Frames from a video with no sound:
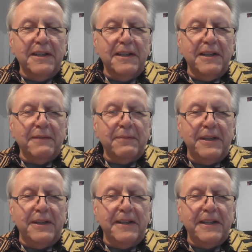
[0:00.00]
a
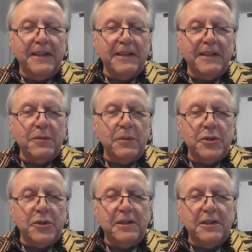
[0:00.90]
feeling and a
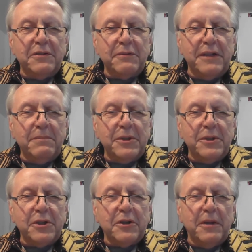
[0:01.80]
wish and a dream which
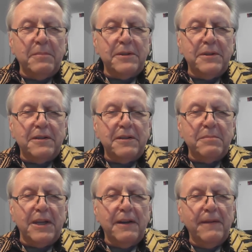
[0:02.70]
accompanied
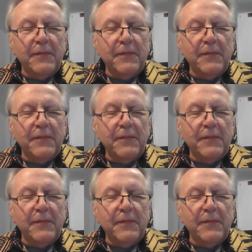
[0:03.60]
me